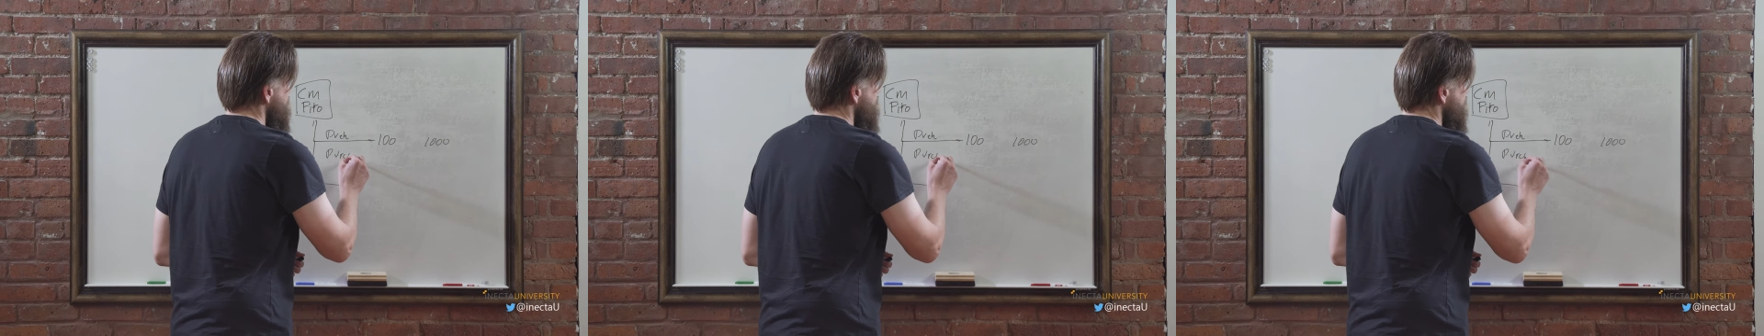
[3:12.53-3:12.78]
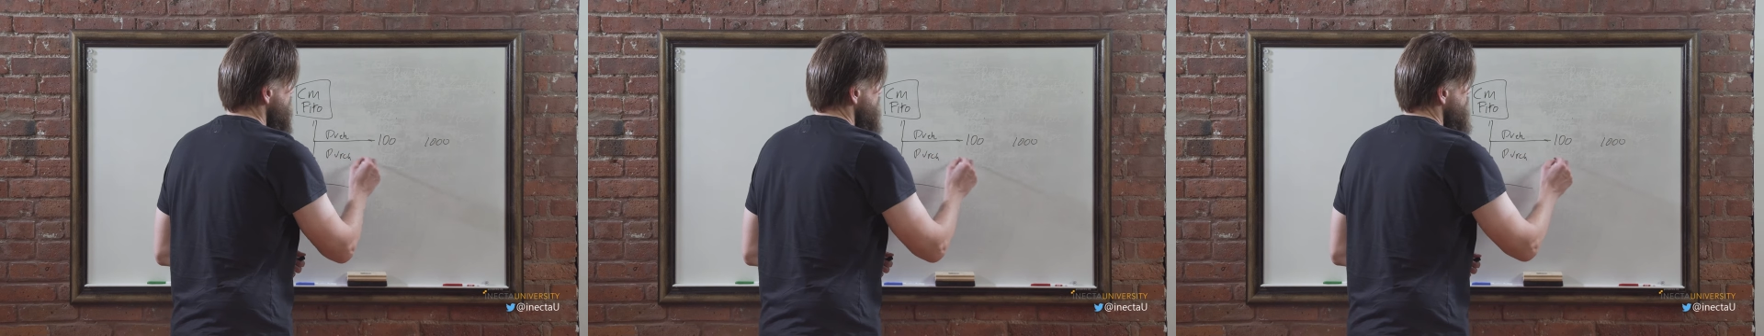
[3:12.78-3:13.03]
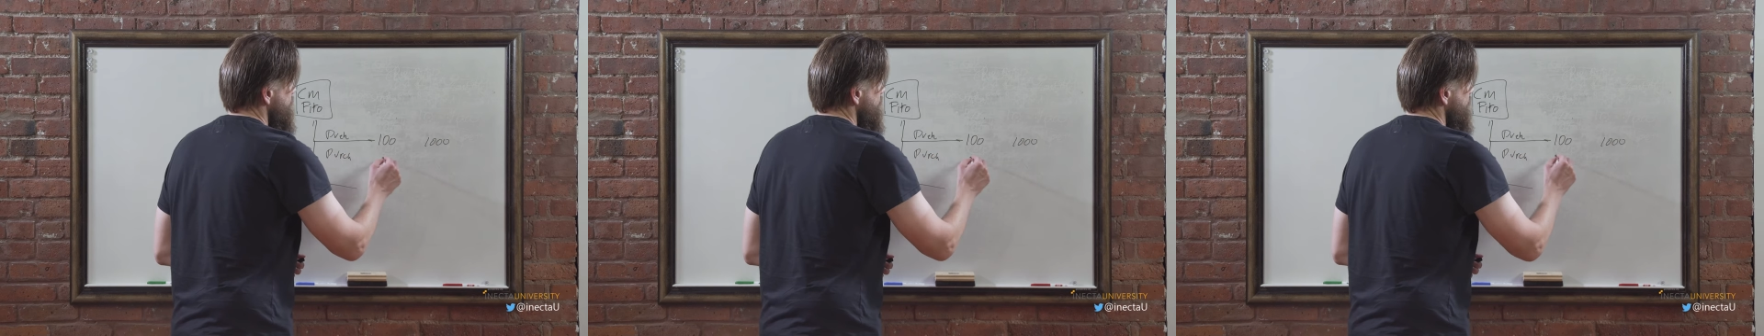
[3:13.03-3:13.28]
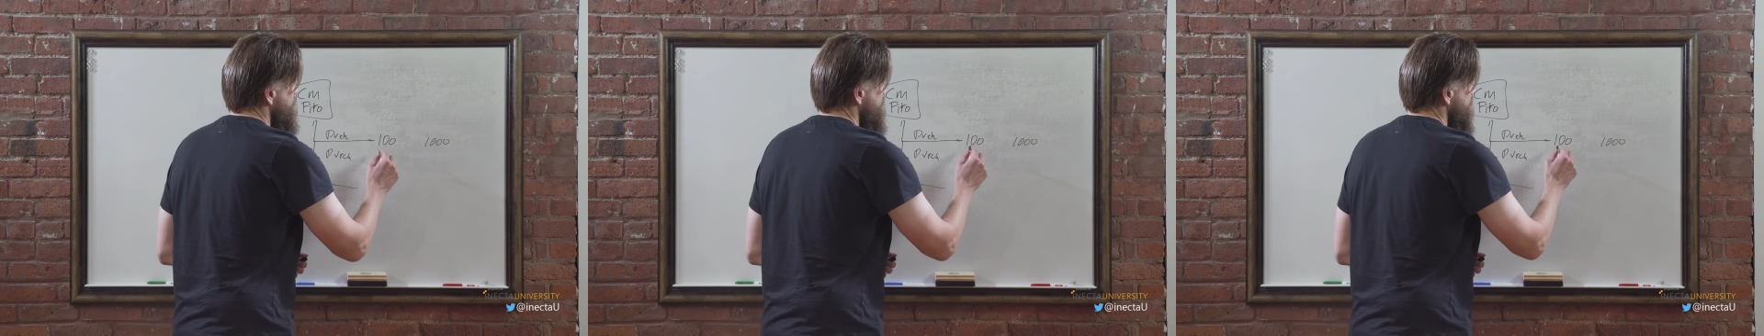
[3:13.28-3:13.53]
our
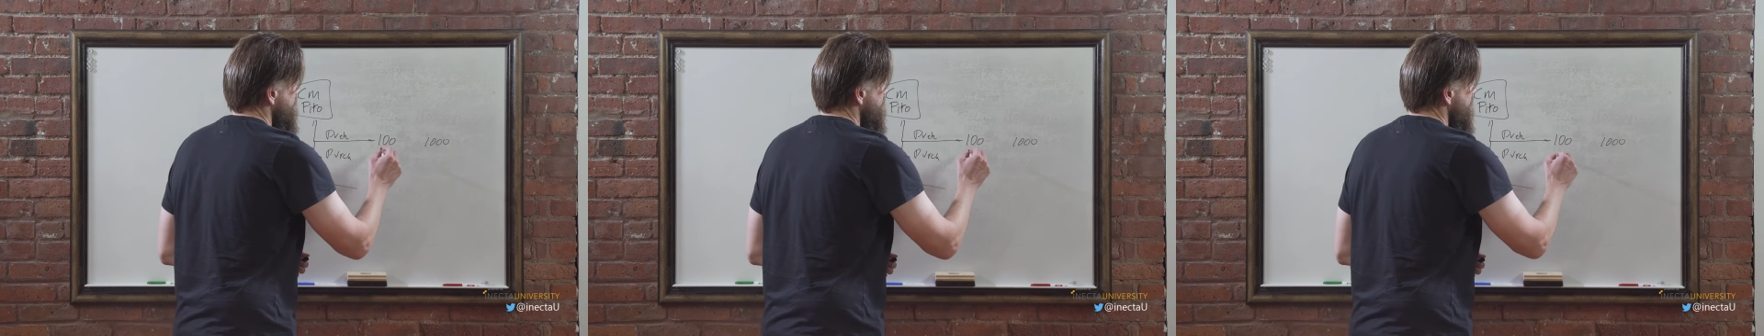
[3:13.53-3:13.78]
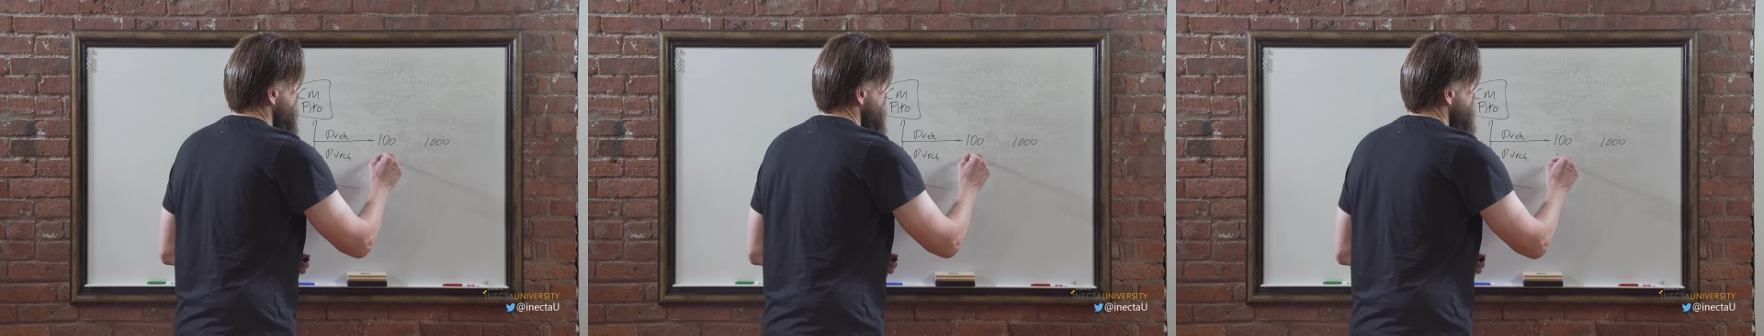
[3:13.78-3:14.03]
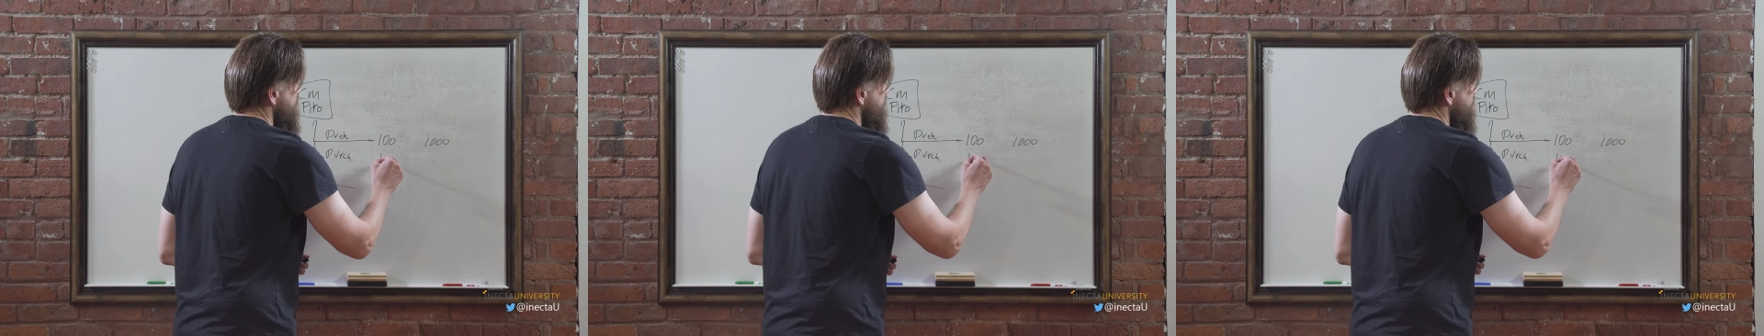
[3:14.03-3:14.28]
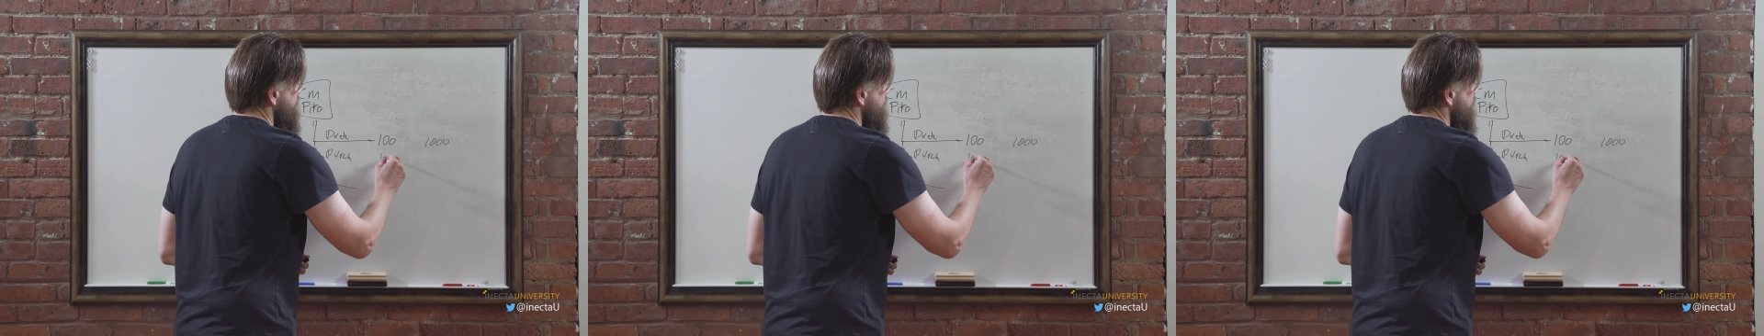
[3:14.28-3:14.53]
example for a
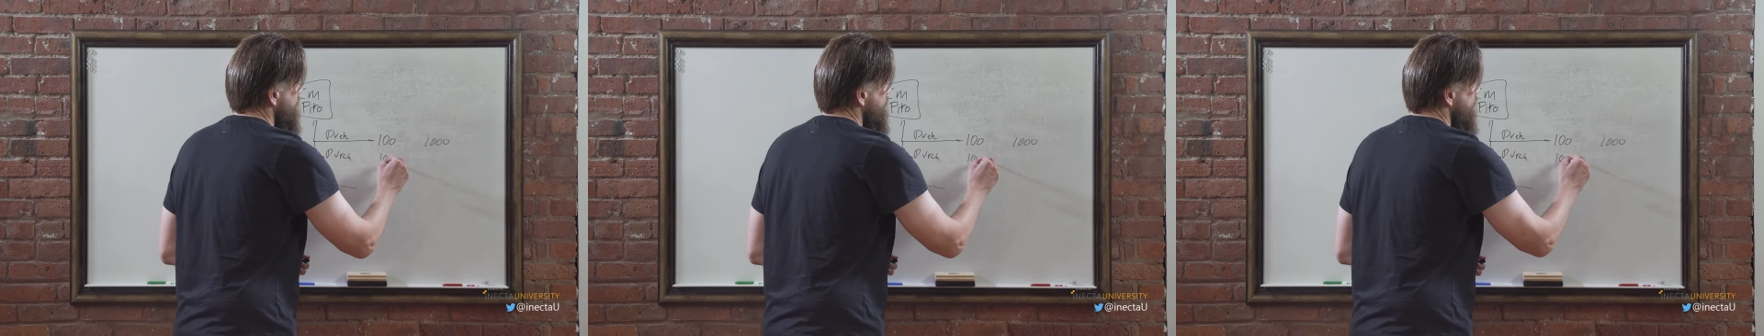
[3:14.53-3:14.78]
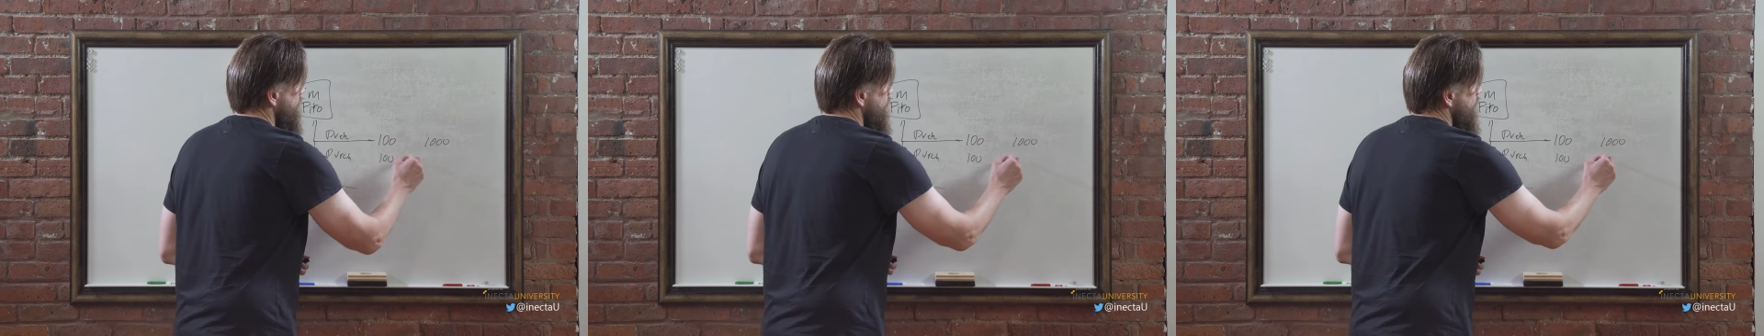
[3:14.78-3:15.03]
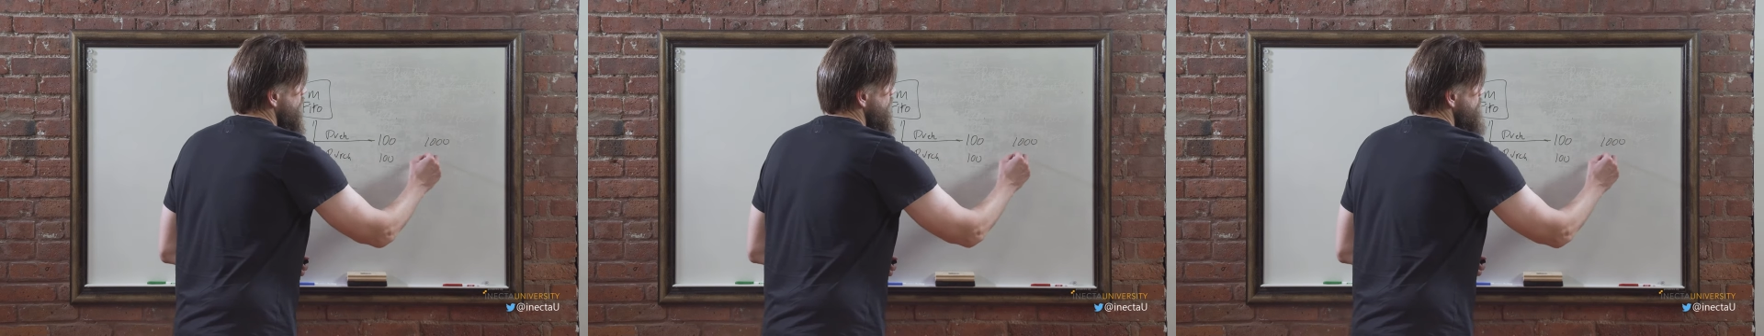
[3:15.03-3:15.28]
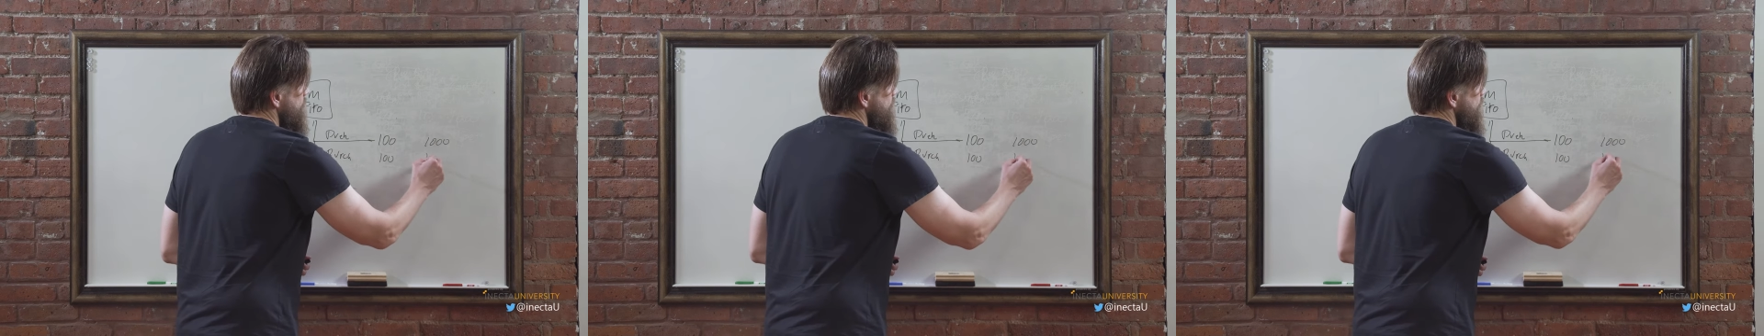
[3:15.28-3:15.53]
100, and
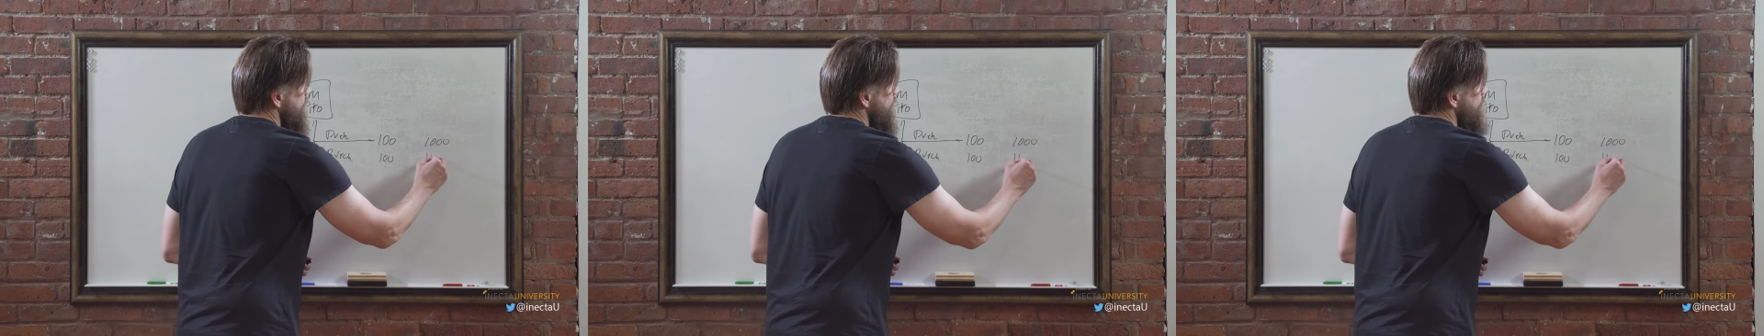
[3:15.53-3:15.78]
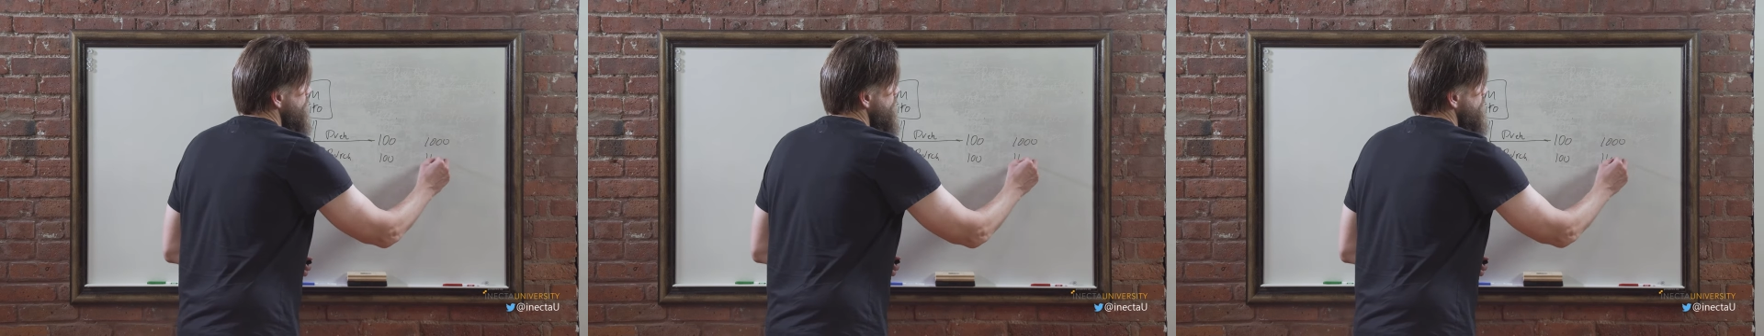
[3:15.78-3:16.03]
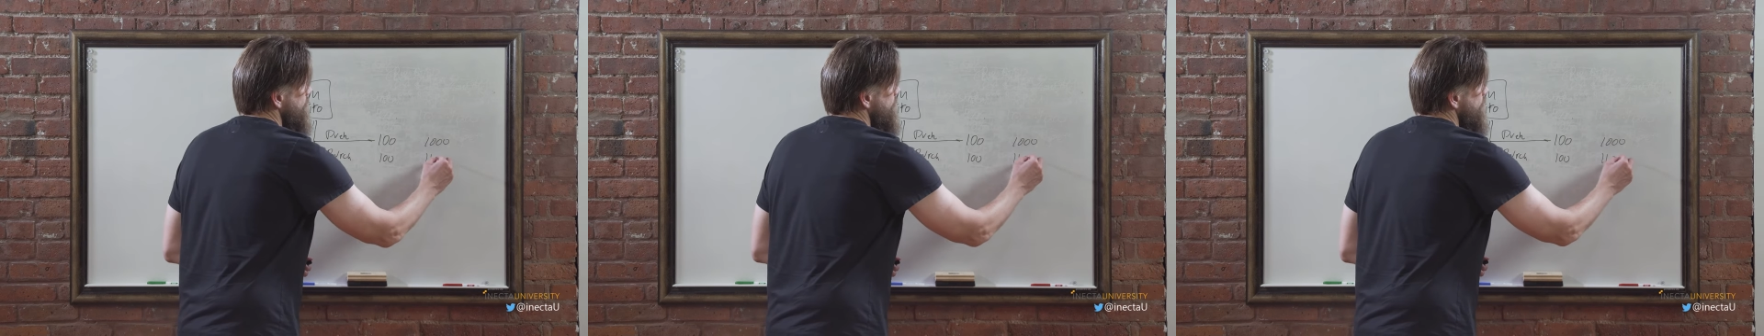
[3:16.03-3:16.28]
you post it at 1,100